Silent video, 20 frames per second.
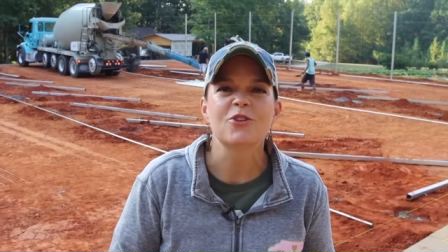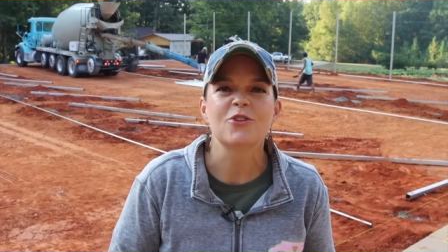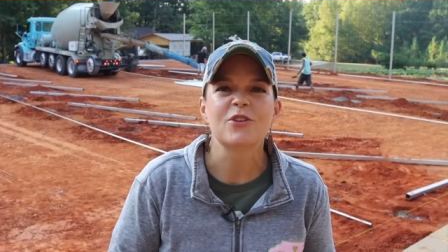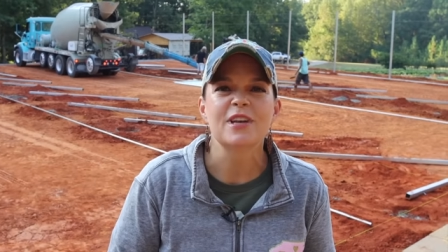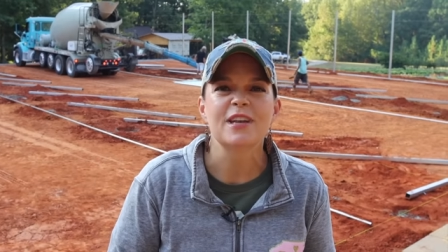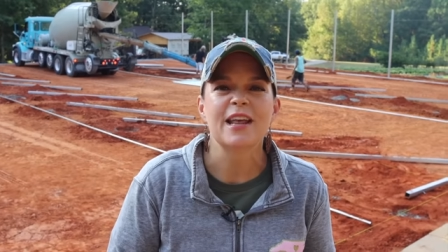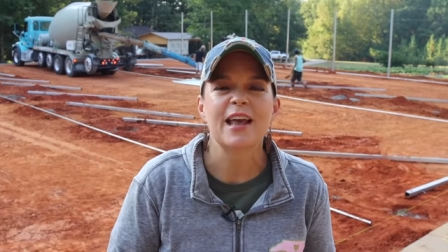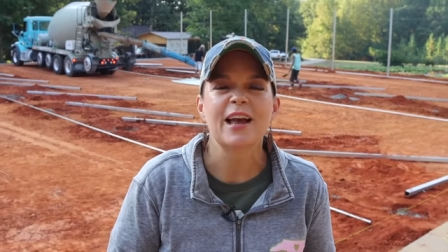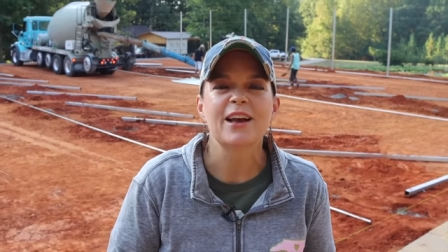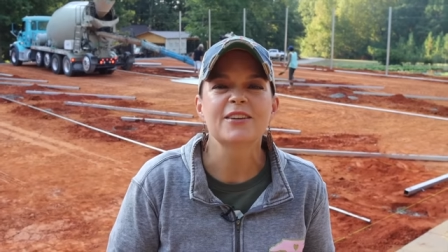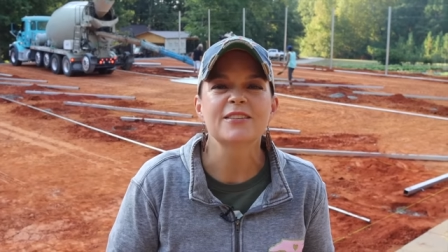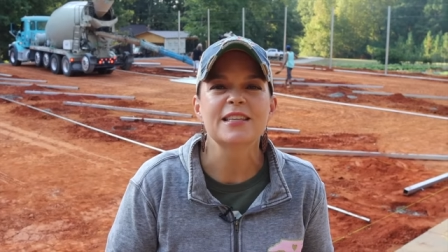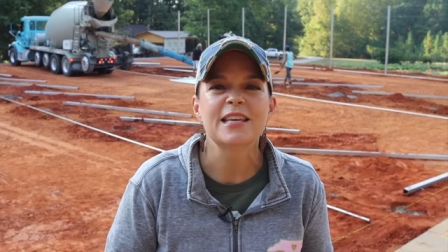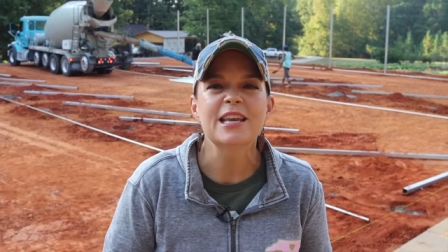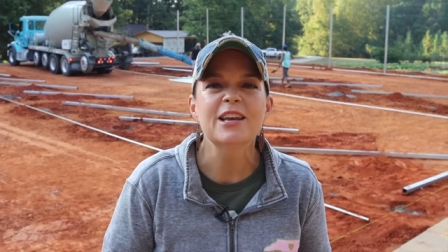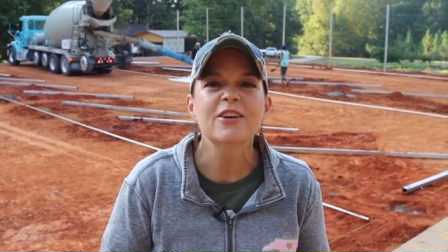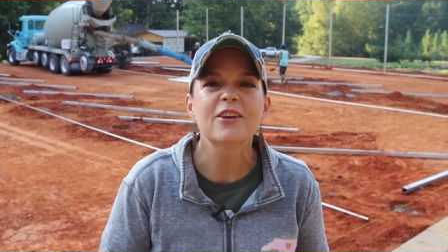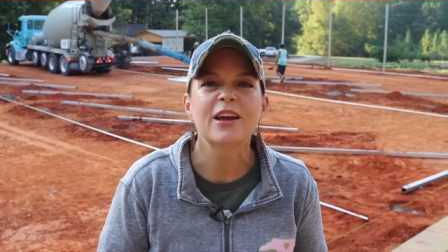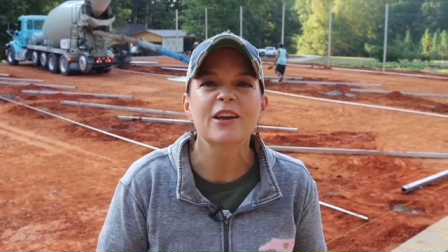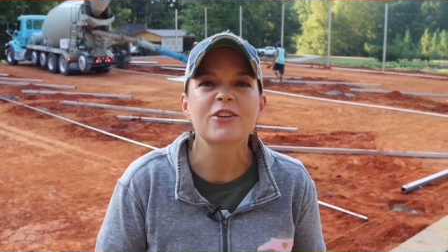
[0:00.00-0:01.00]
greenhouse
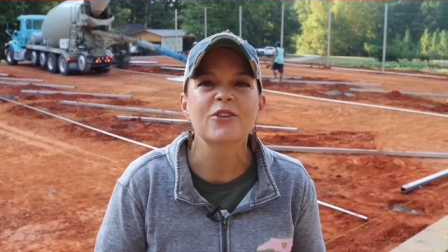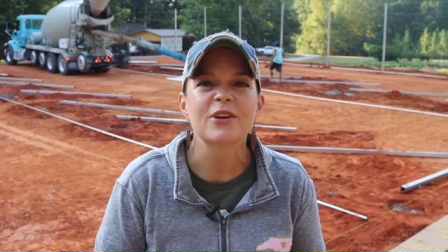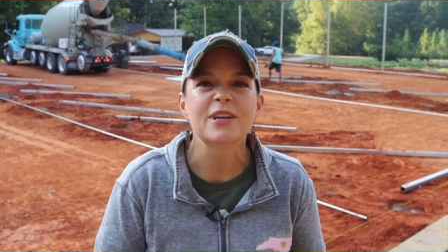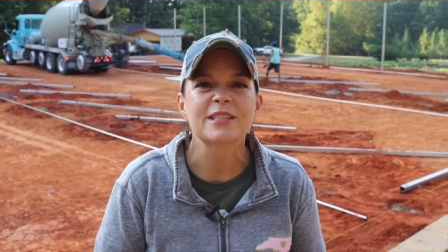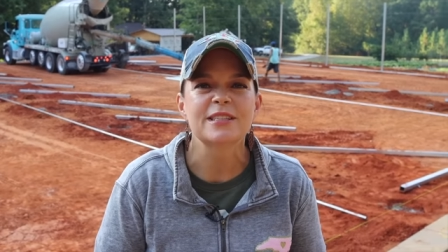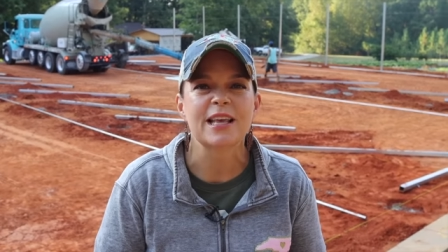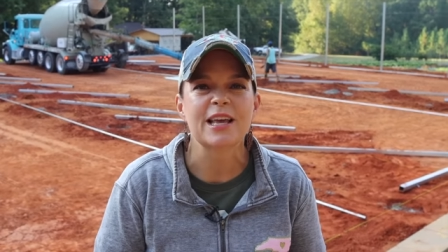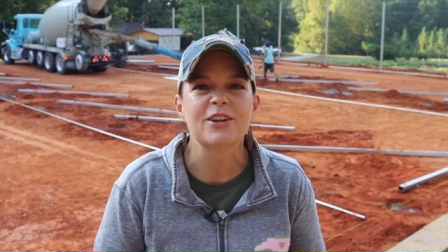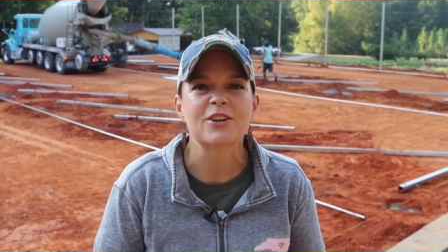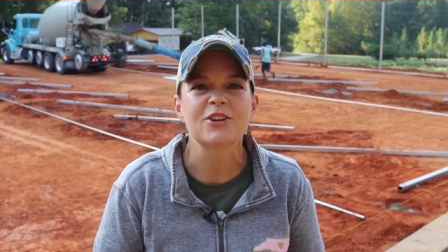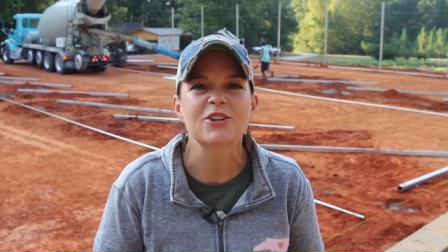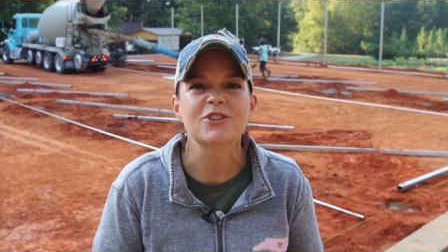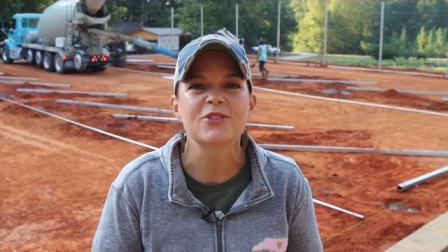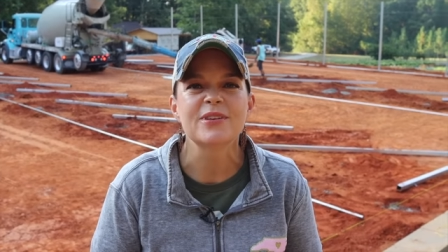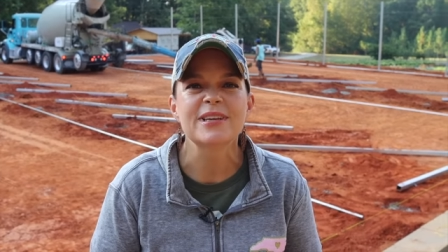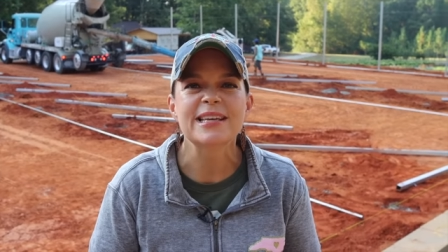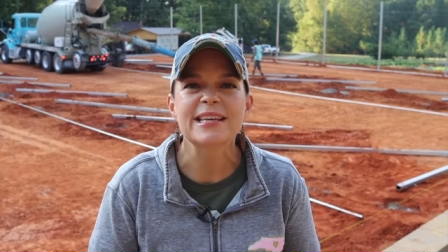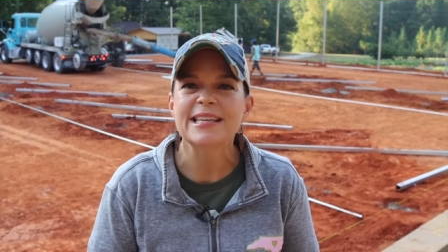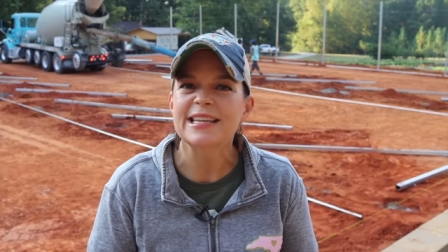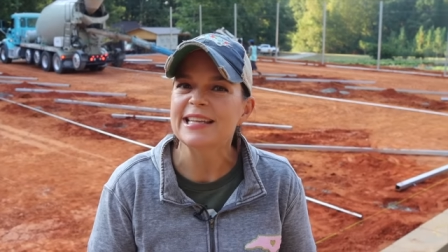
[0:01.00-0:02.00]
here at Creekside
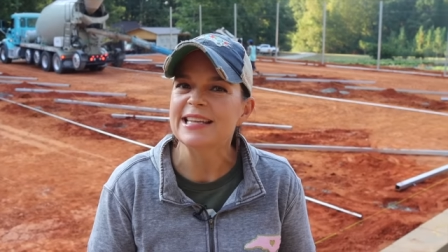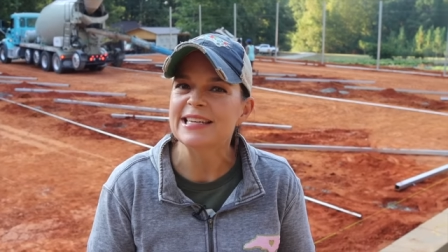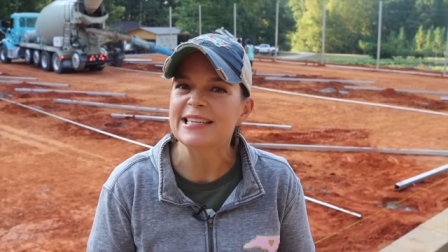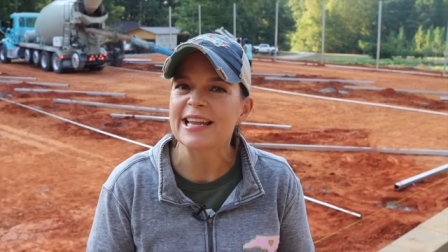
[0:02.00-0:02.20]
Nursery in